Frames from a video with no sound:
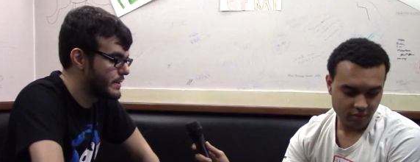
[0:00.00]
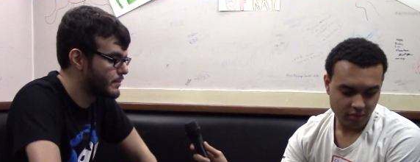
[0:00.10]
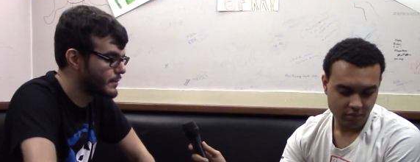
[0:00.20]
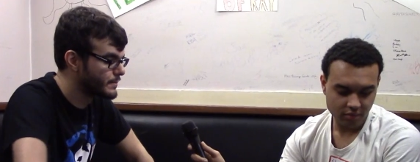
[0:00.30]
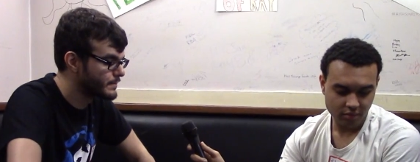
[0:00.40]

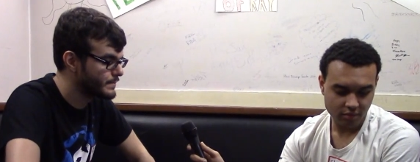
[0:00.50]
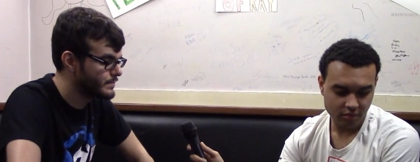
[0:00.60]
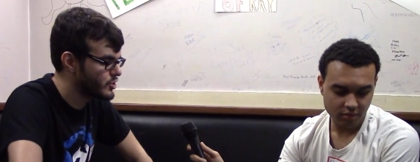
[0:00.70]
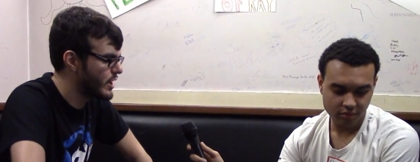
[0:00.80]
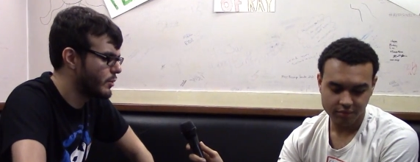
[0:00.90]
Speaker 1: people.
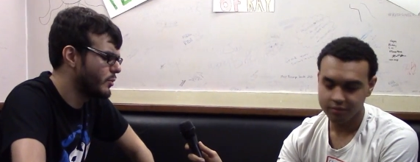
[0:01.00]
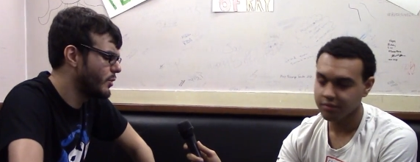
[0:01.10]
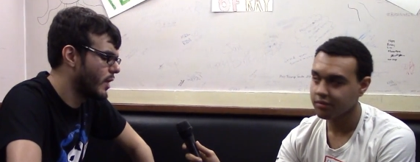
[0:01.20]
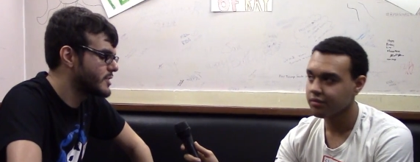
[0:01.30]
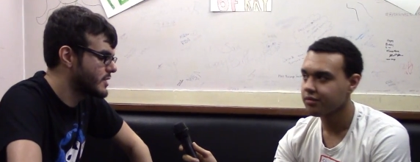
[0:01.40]
So yeah, we,
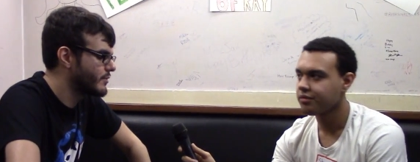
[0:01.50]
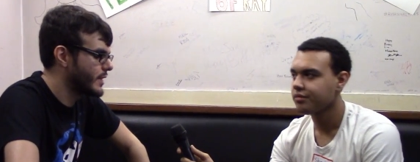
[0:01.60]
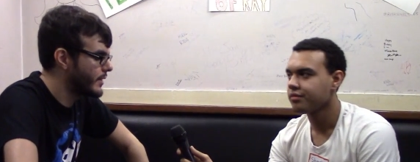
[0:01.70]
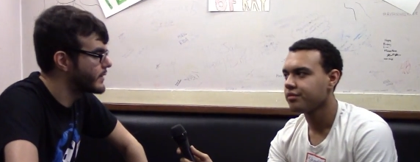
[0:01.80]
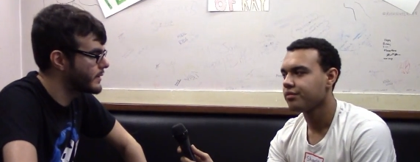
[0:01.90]
we watch it every
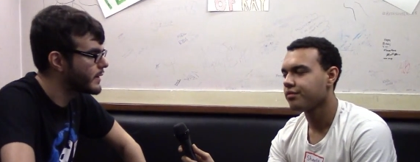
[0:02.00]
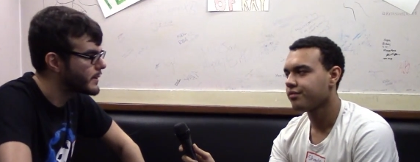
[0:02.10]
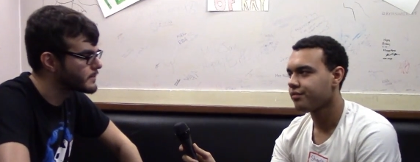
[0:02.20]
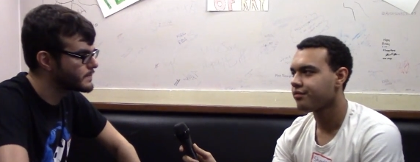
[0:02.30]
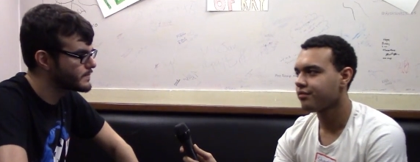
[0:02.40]
now and then.
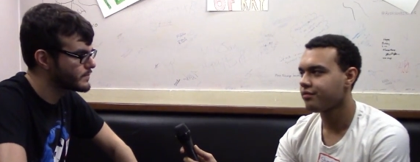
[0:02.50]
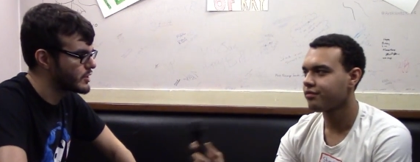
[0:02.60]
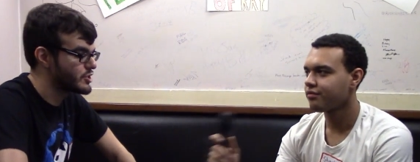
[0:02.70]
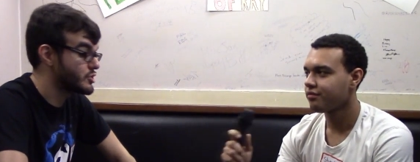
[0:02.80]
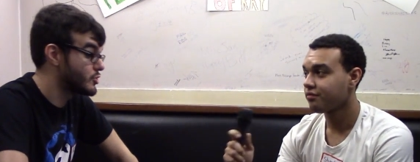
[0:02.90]
Yeah,
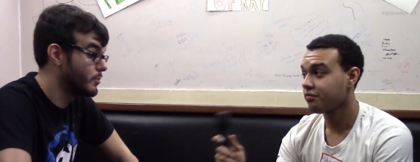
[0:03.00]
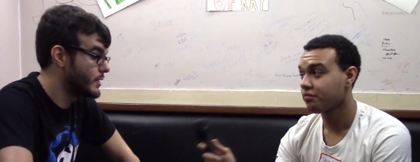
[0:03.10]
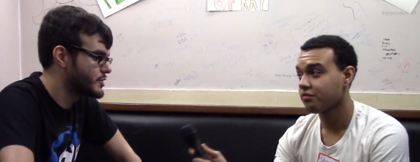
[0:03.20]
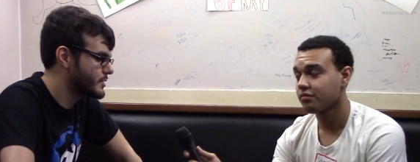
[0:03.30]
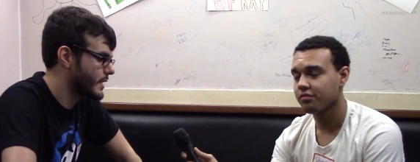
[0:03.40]
there's just so
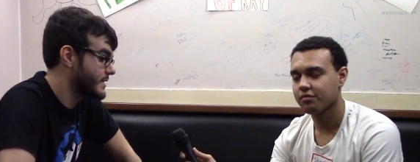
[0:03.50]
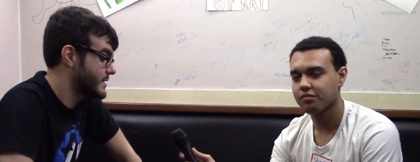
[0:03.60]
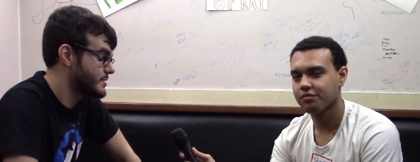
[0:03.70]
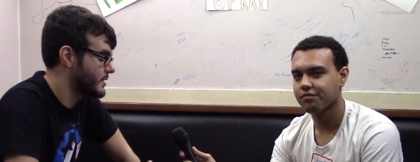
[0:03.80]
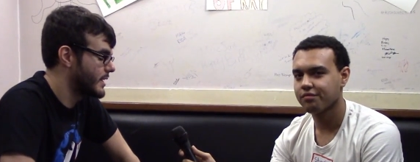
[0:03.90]
much. Like I
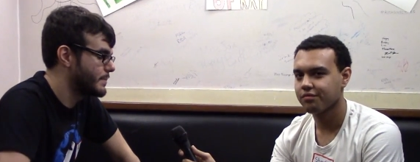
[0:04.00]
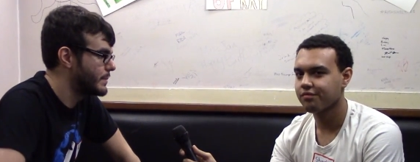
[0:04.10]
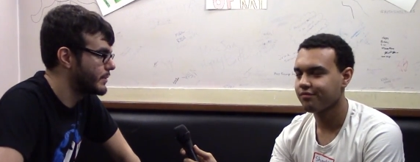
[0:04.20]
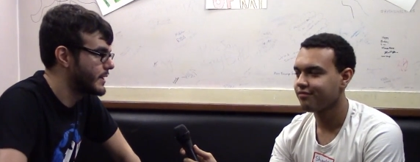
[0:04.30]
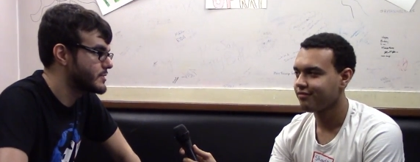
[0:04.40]
said, there's a lot of
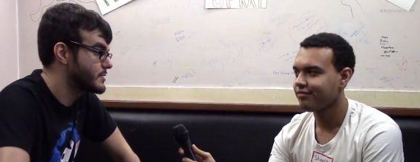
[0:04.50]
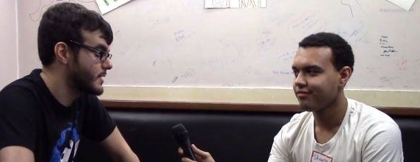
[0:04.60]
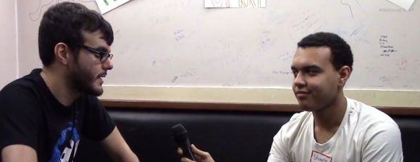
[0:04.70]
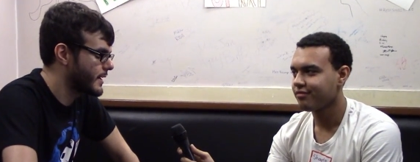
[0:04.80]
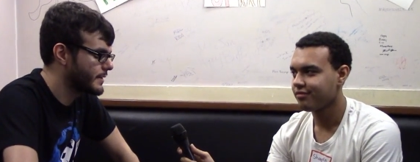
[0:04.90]
people now, so there's
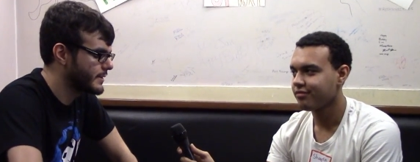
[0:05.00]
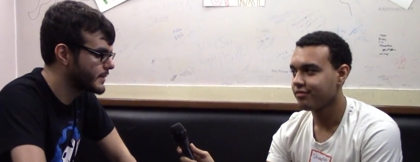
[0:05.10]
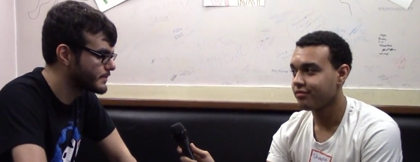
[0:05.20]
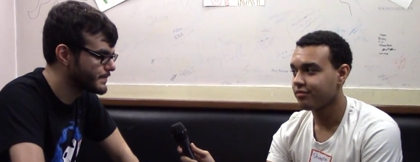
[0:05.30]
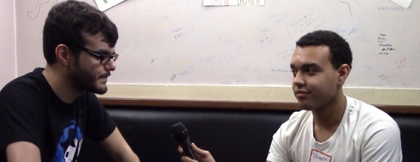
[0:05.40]
a lot of
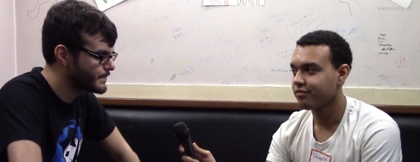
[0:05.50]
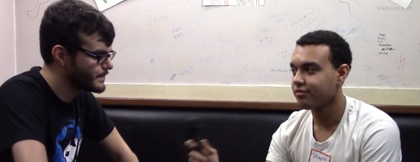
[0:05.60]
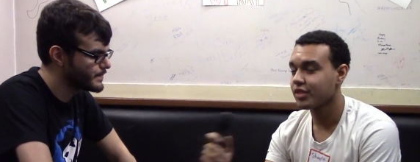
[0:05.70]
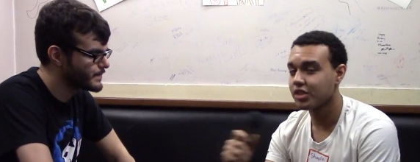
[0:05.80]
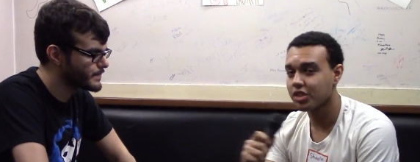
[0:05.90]
content.
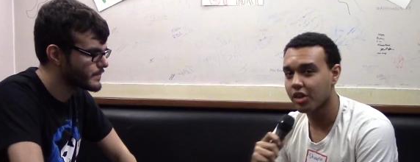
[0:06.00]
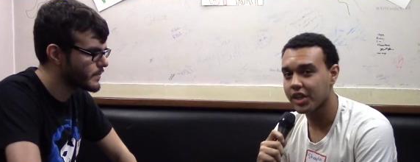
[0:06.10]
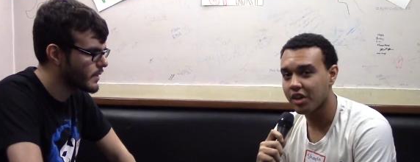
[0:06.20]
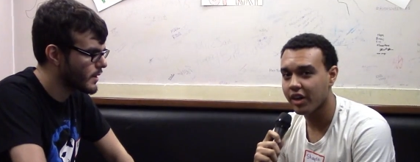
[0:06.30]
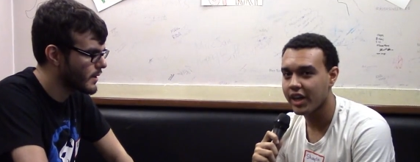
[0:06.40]
Speaker 2: So
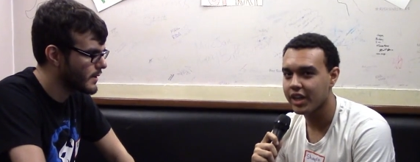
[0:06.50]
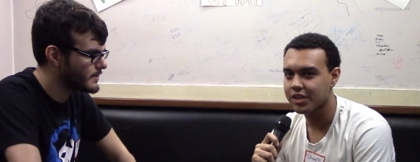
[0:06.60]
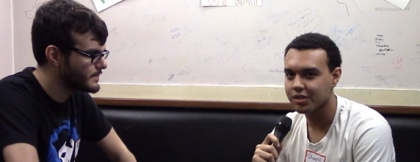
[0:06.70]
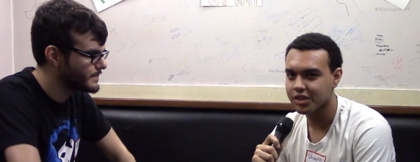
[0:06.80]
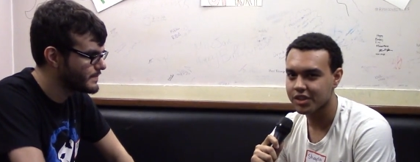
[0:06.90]
they don't
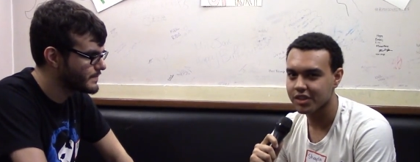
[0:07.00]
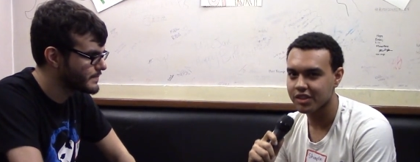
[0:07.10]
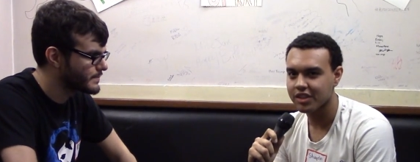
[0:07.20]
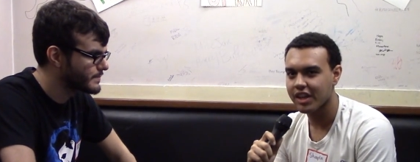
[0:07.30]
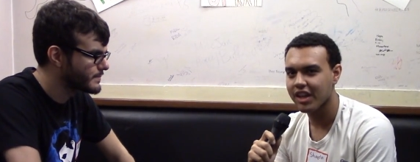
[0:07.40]
hate you. It's
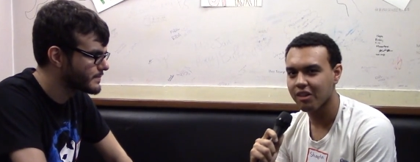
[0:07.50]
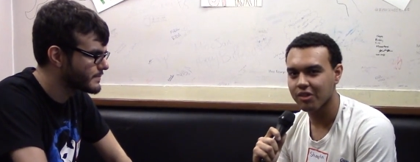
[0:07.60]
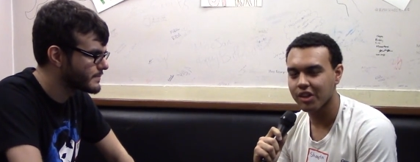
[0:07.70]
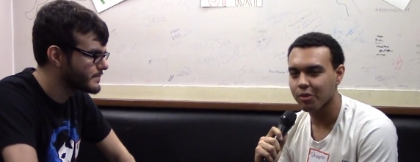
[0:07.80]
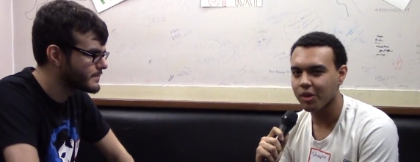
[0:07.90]
just they're
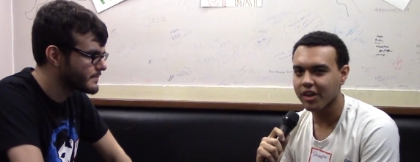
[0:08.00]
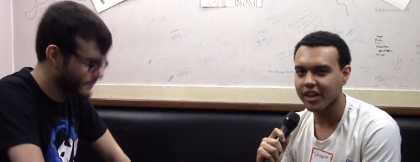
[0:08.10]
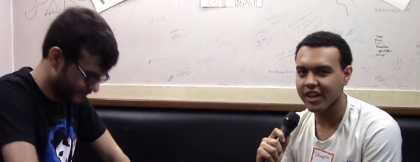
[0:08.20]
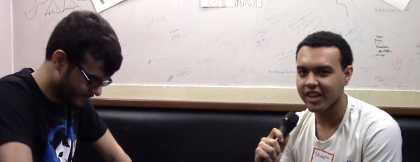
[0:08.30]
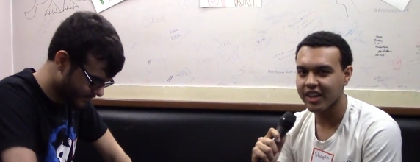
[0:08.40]
they're
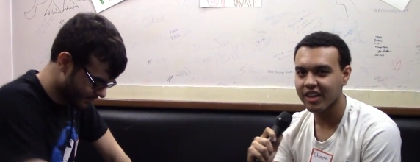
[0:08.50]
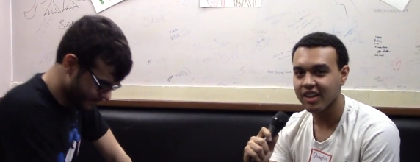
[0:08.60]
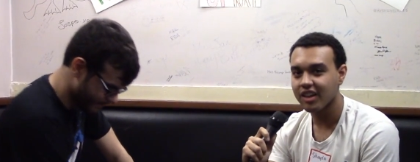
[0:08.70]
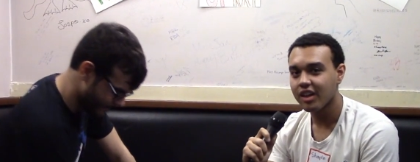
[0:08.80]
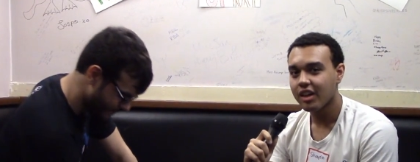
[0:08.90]
working and
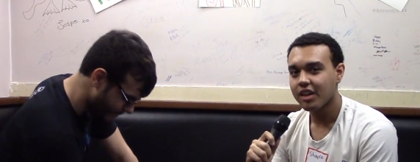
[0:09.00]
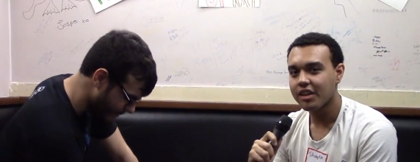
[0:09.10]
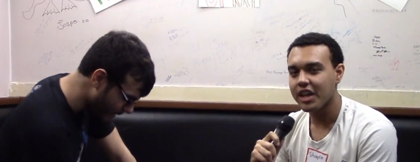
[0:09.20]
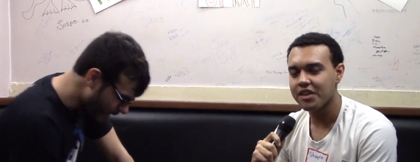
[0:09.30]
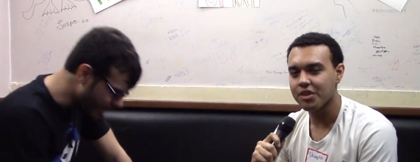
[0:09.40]
uh,
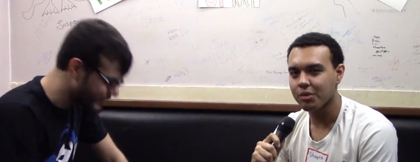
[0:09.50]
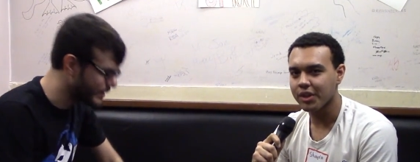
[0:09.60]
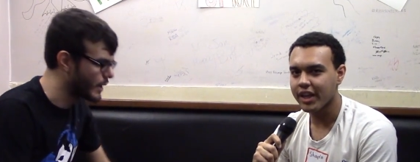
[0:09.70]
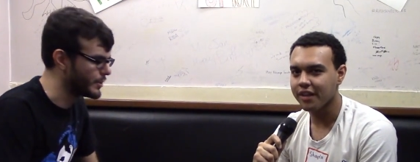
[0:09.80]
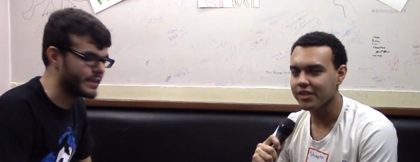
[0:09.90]
they do
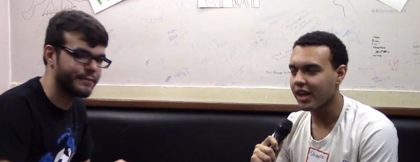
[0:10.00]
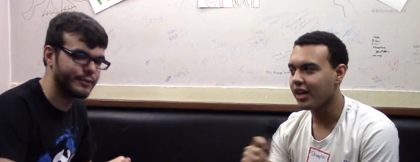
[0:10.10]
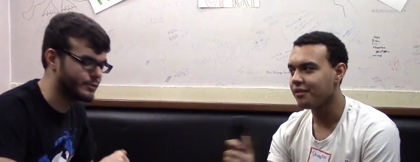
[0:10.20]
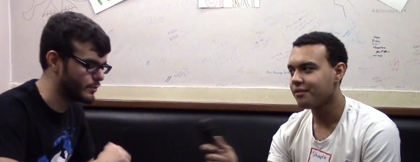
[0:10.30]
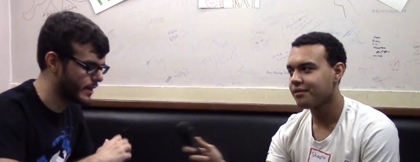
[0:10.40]
when yeah, they have
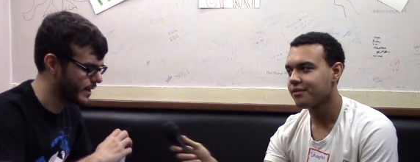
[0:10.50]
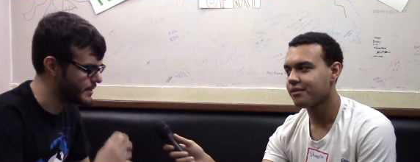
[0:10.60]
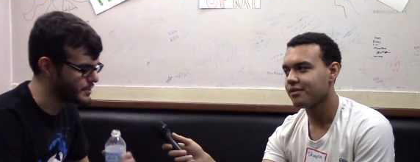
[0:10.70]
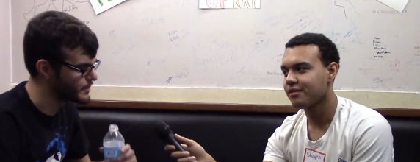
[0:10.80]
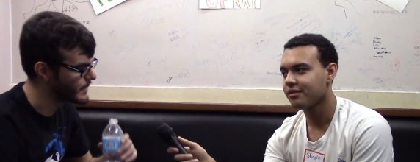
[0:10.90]
time. Do not
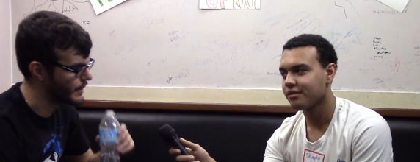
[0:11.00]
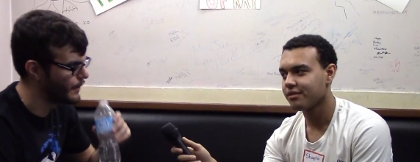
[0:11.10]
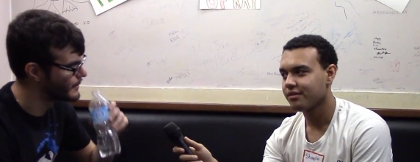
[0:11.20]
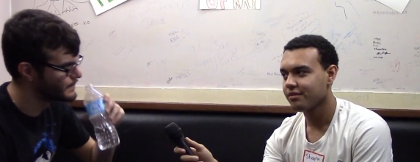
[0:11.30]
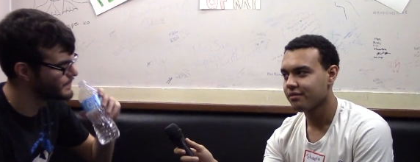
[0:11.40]
hate you at all.